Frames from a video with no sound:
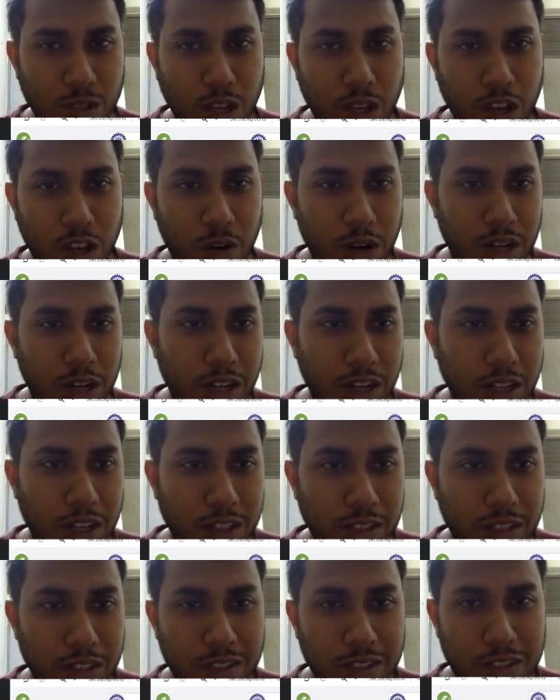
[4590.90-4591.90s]
Our
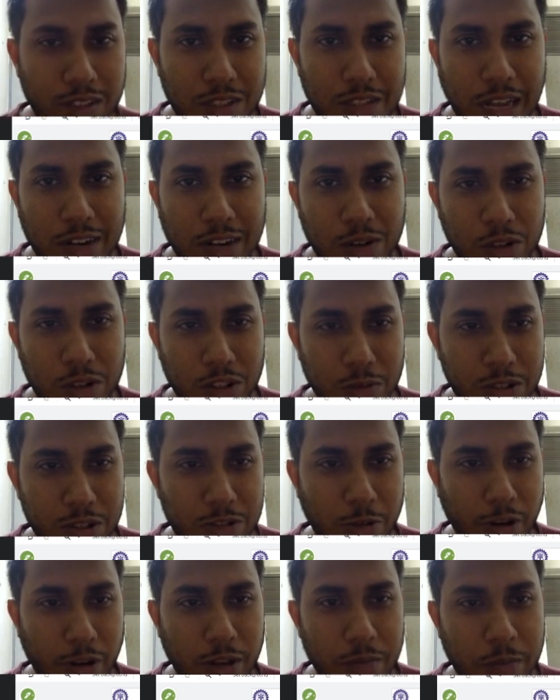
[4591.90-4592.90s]
this algorithm is
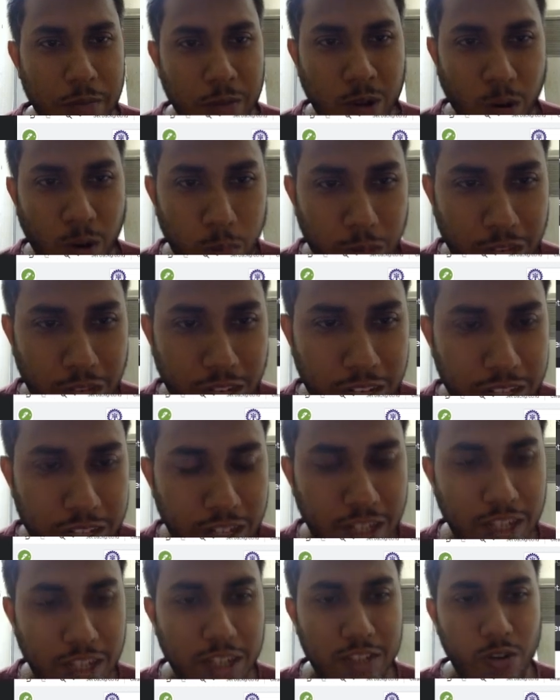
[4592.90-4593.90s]
quite completely
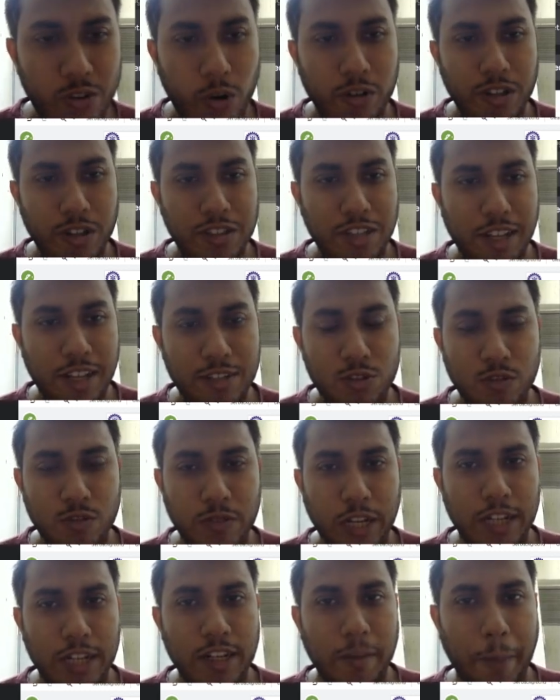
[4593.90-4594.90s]
greedy. It always tries to
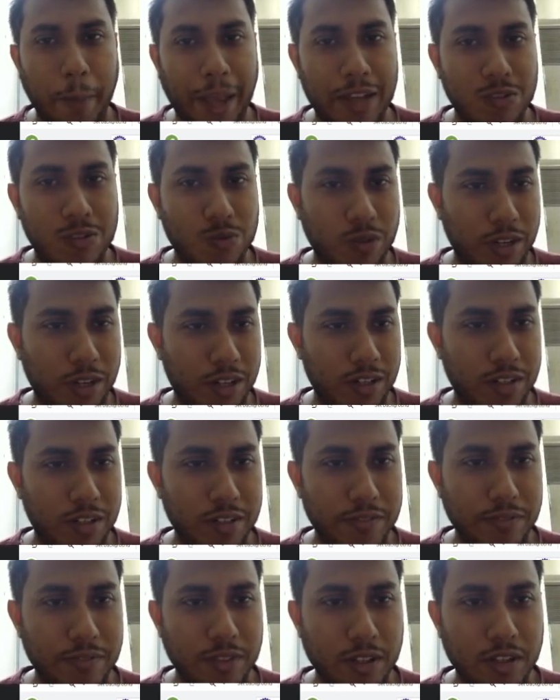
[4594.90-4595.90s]
find the max one.
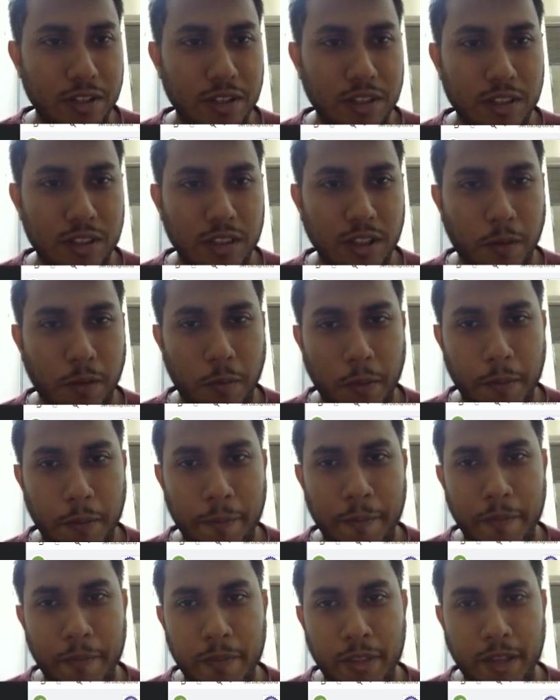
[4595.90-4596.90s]
Now
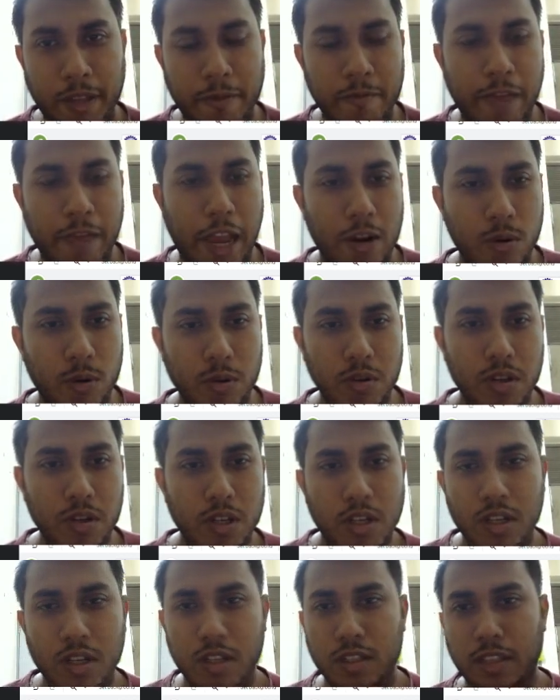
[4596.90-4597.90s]
the value,
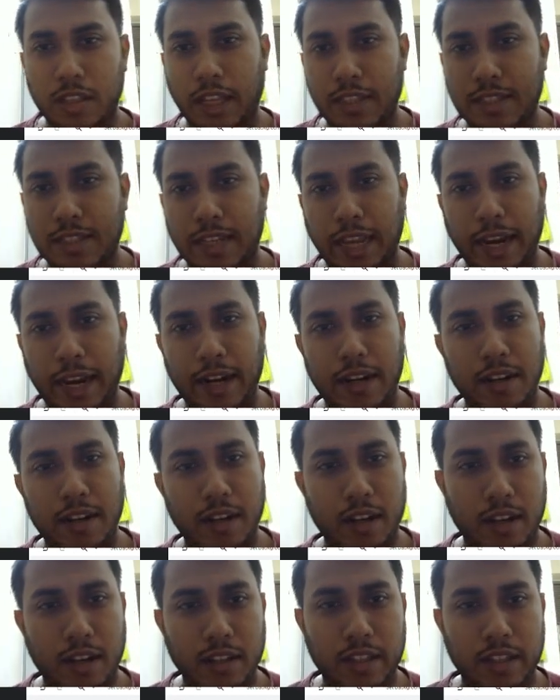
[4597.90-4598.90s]
the state,
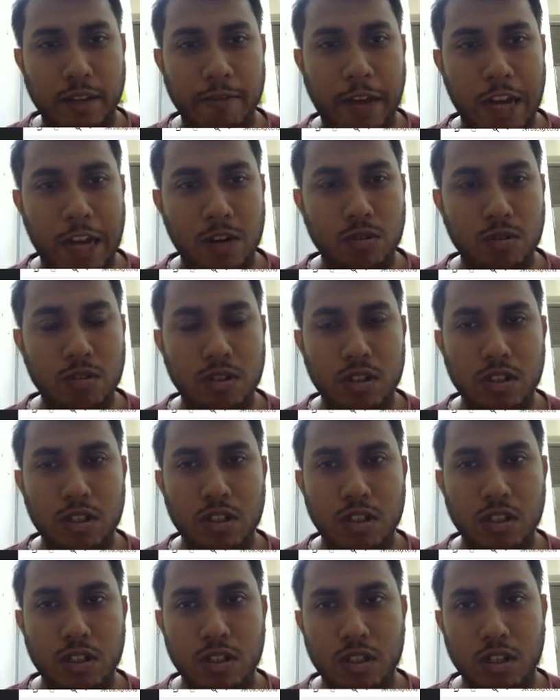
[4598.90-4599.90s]
the value,
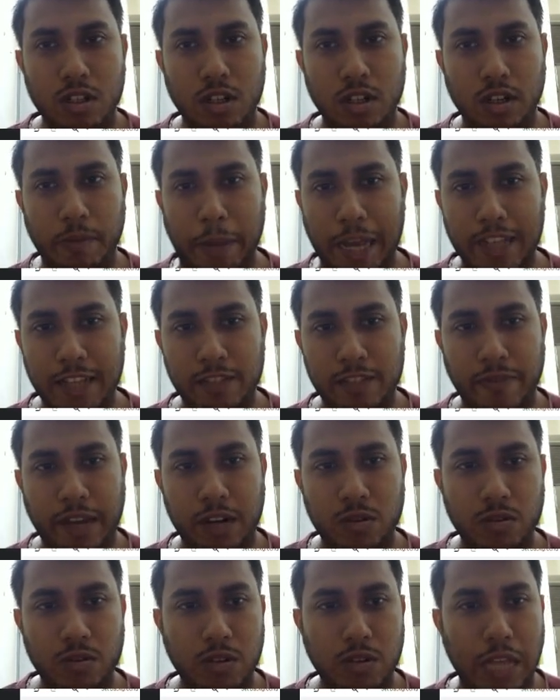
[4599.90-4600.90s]
max
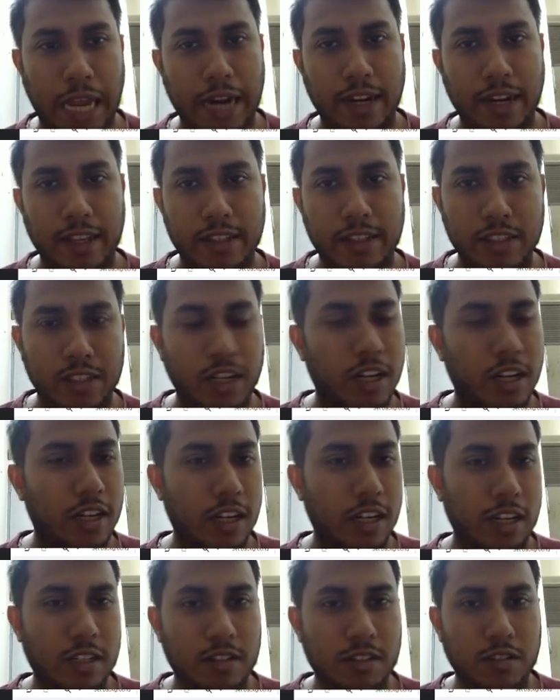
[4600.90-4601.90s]
value at each state.
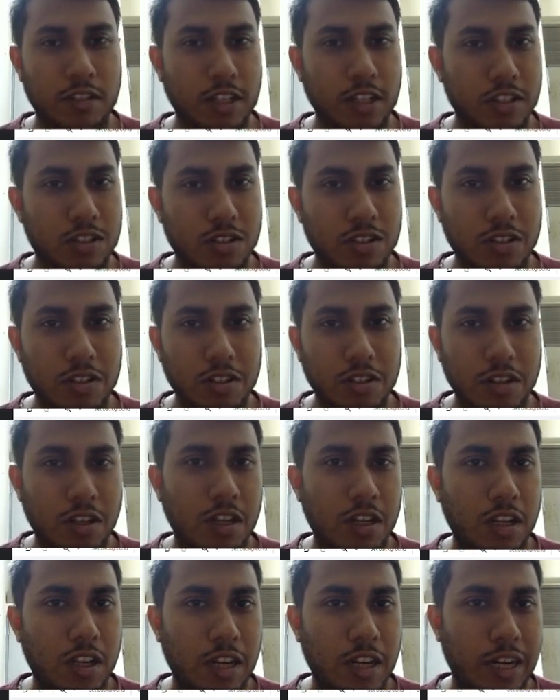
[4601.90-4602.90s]
It's just
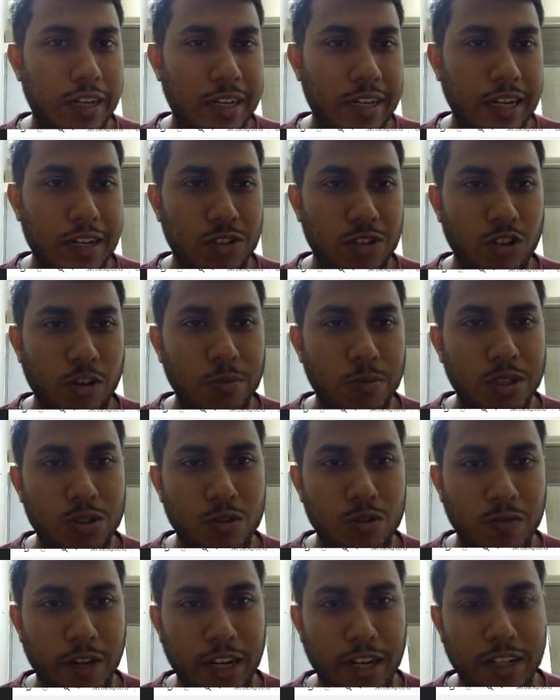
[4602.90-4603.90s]
entire job is to
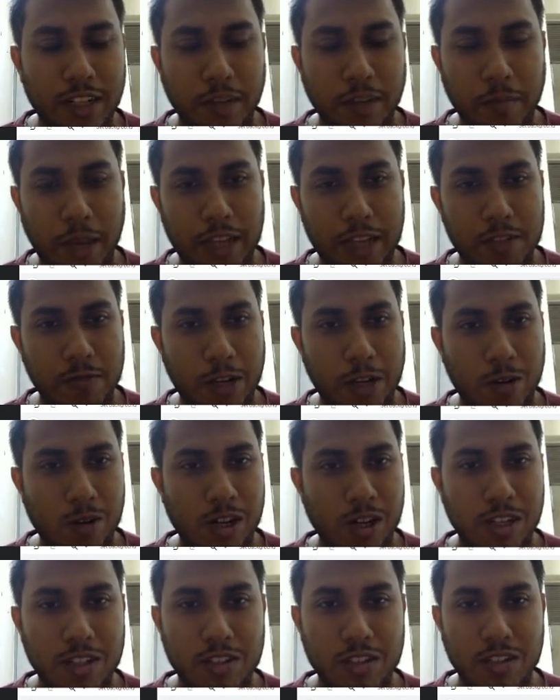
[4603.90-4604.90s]
find the max value
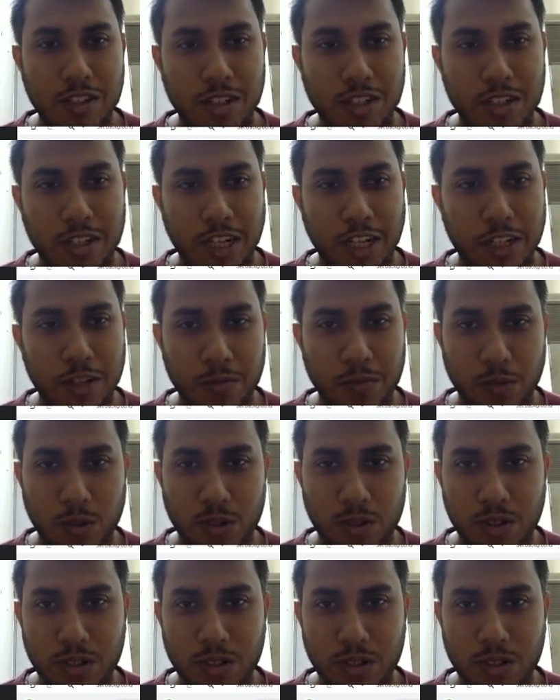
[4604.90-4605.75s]
at each state, nothing more.